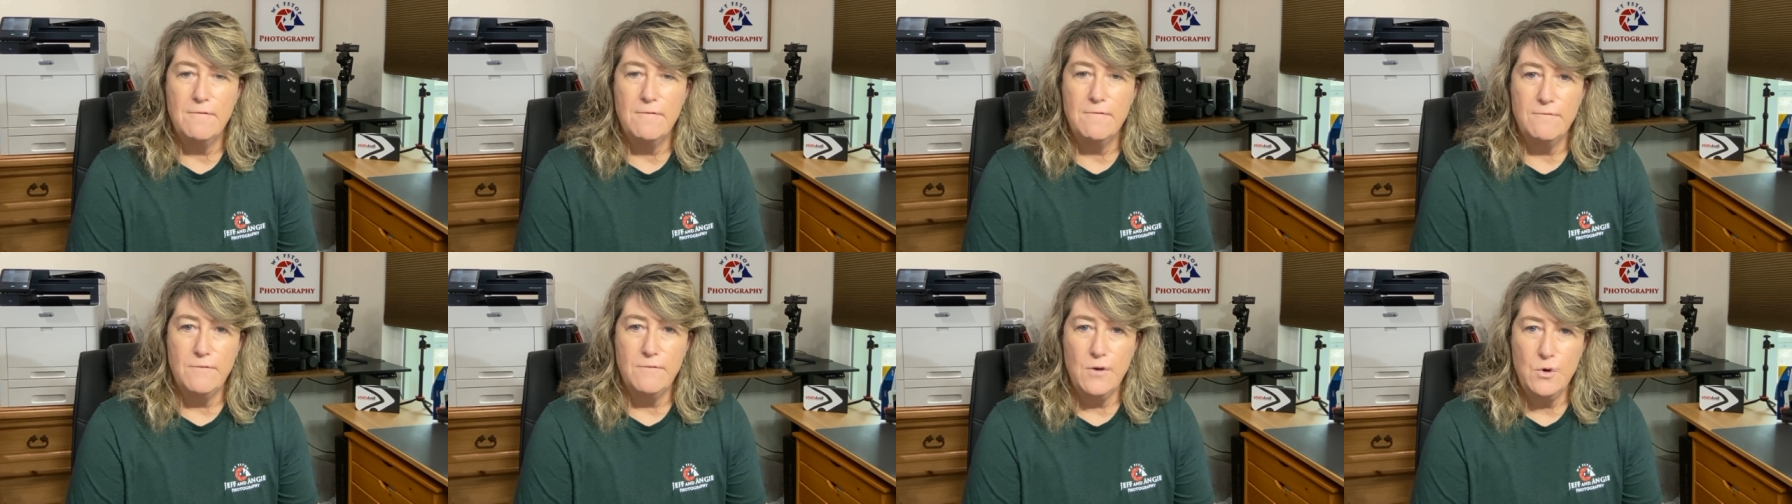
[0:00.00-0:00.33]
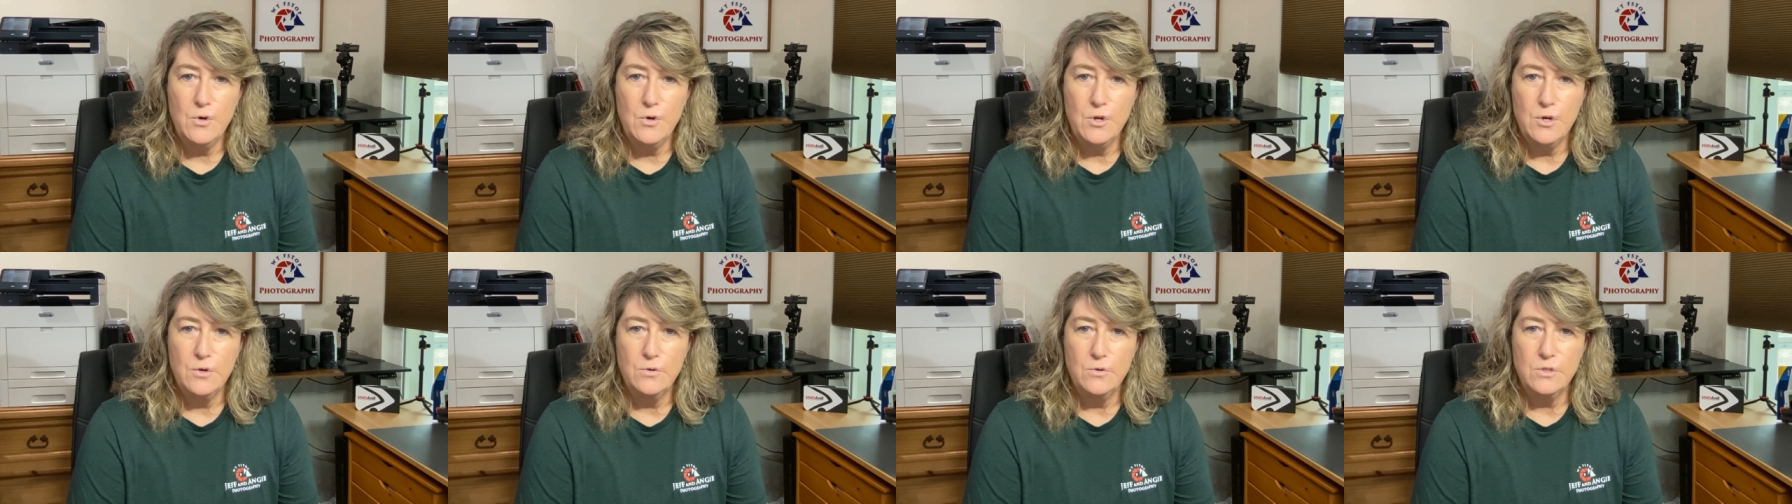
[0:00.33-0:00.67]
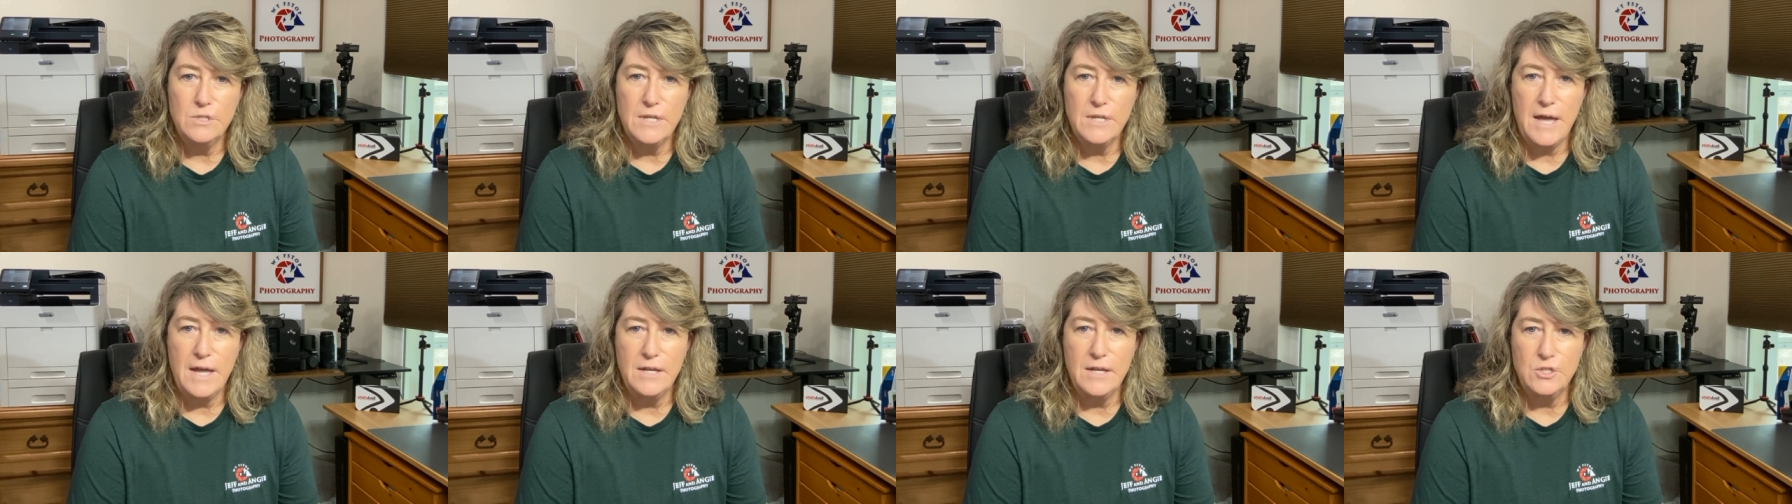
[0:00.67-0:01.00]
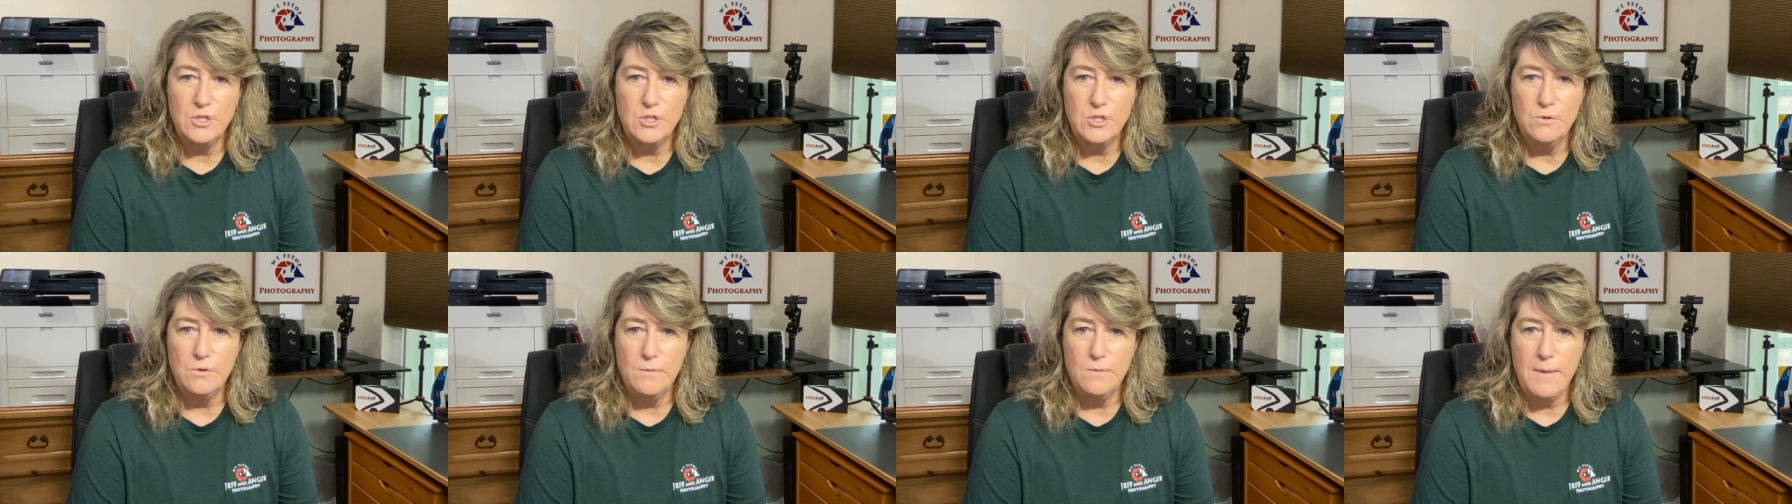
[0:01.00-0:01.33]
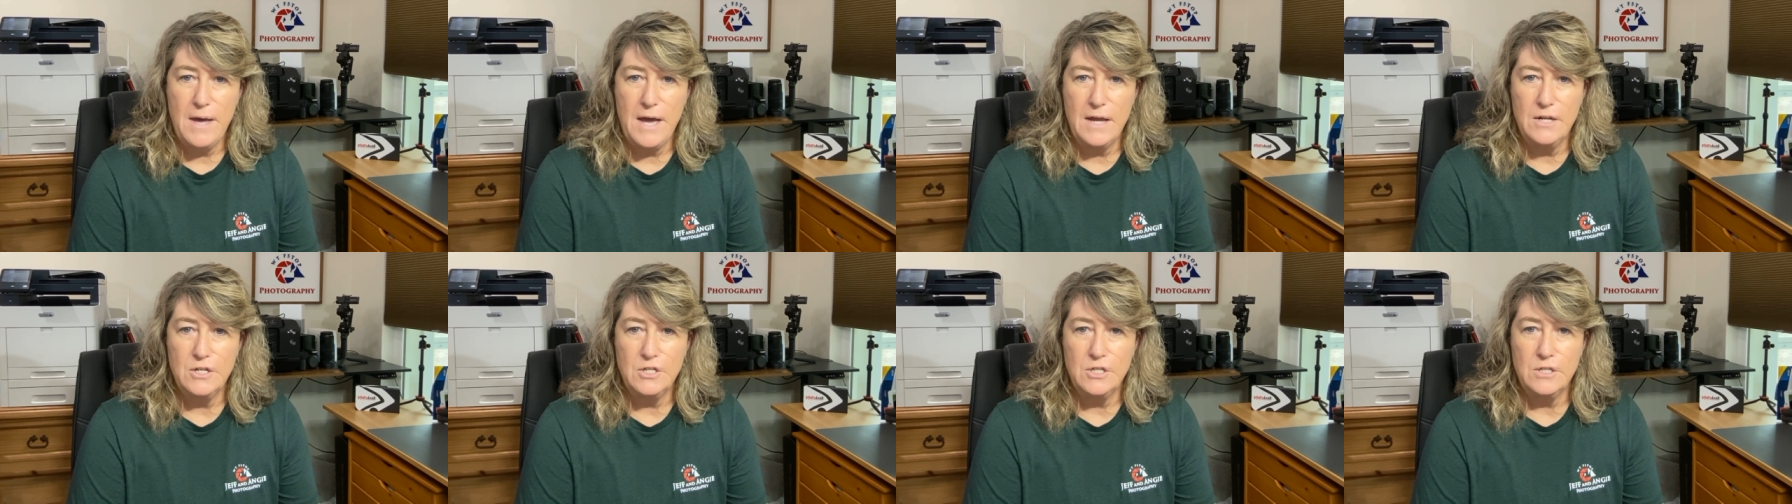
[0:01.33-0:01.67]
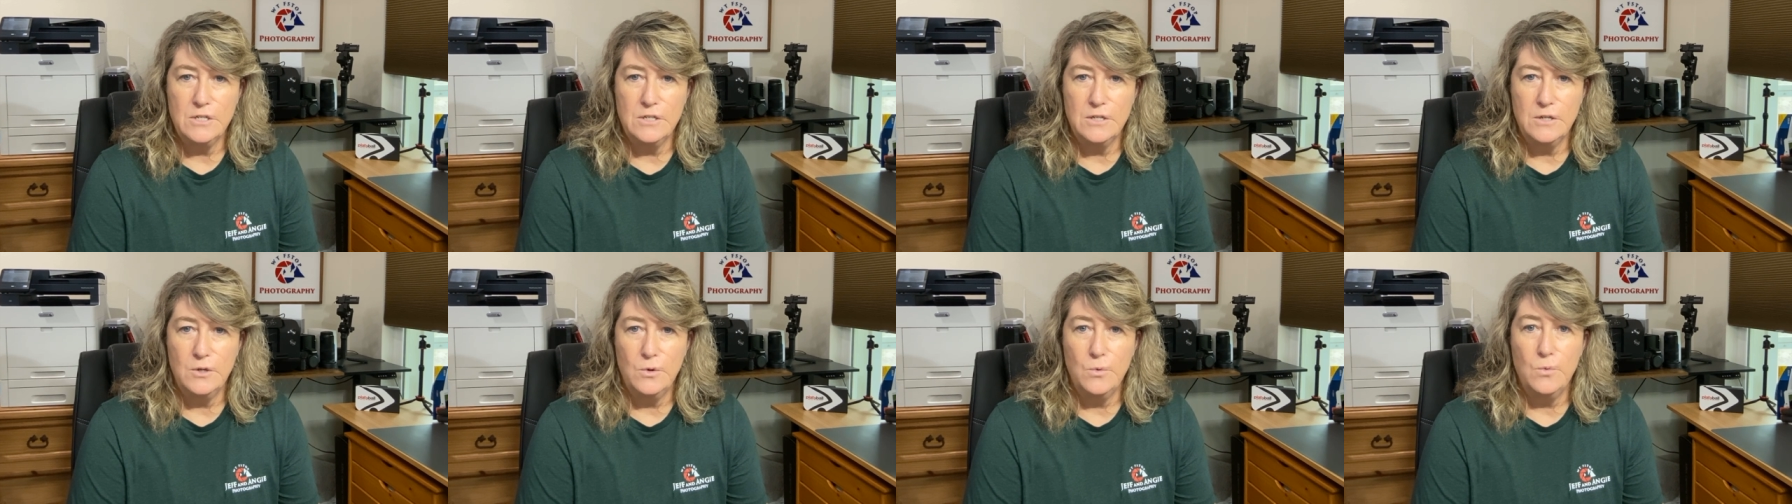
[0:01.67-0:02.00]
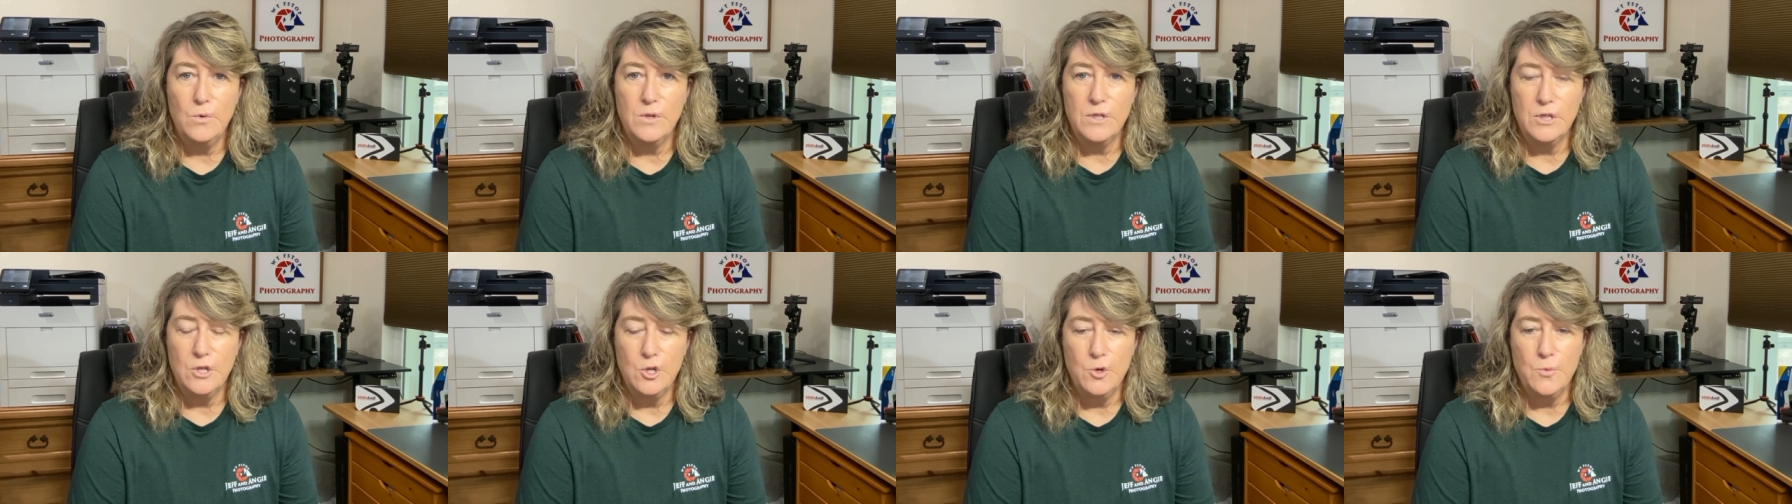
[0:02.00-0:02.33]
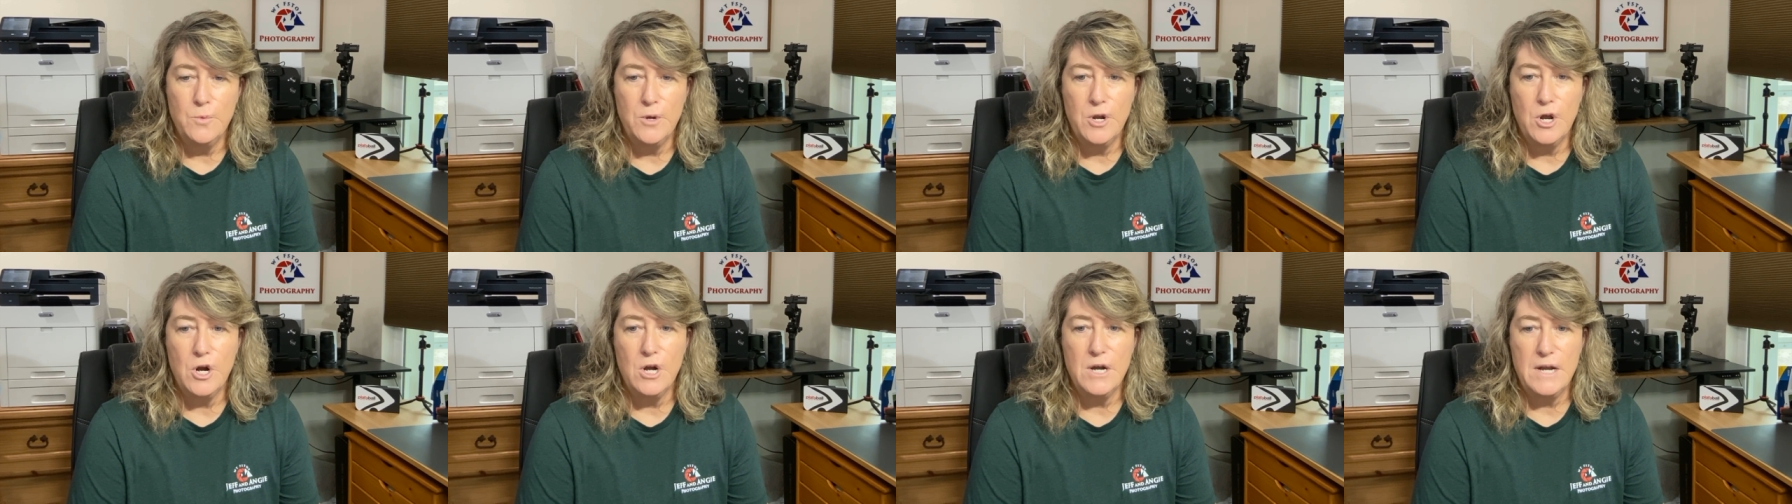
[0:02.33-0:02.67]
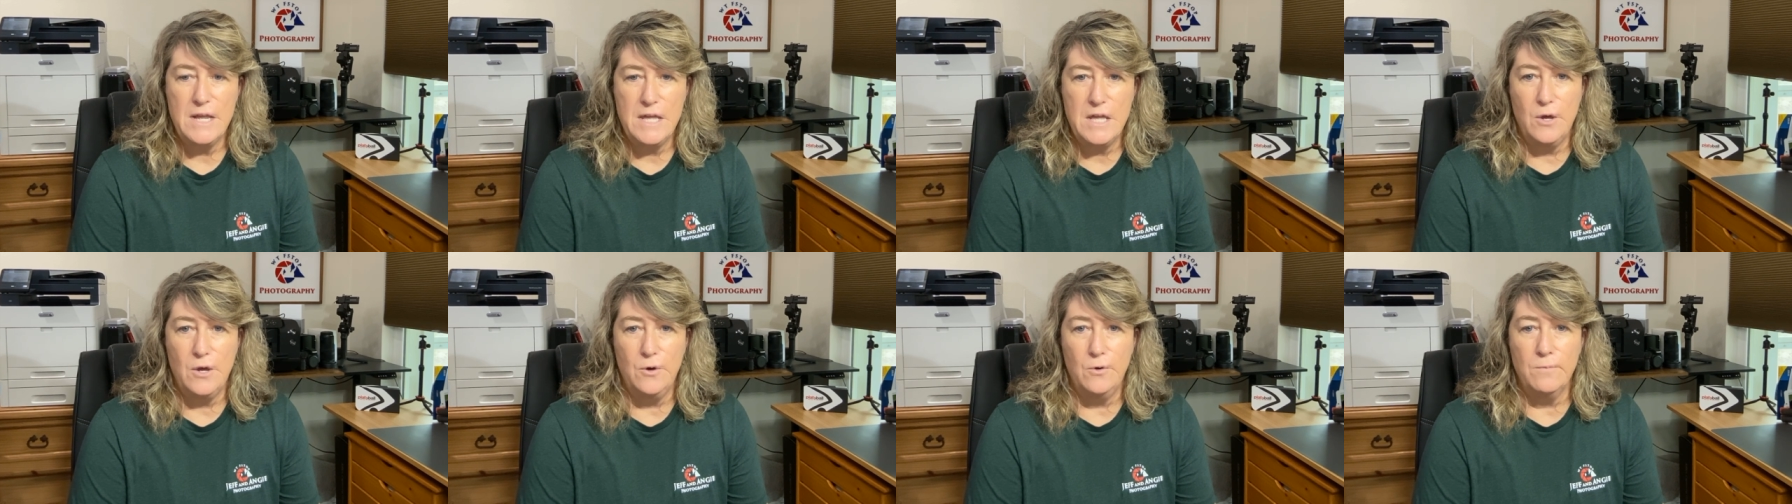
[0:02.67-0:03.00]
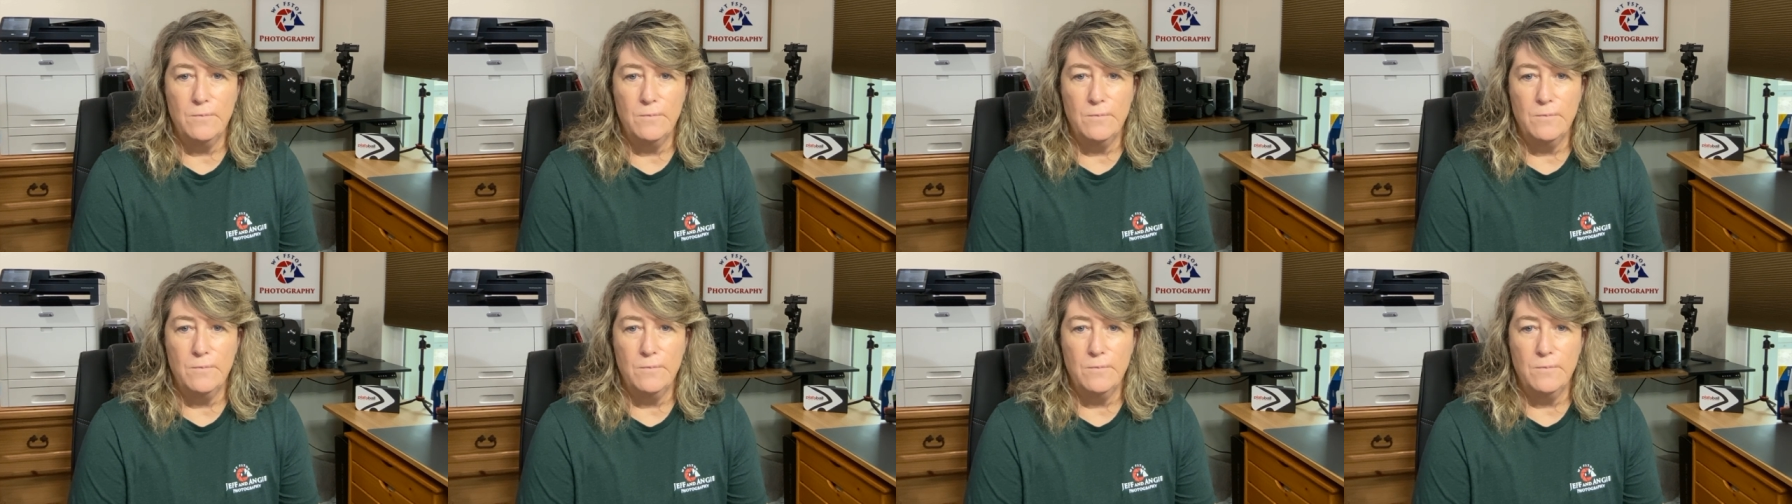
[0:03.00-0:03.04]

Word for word: photos as you imagined with Luminar Neo.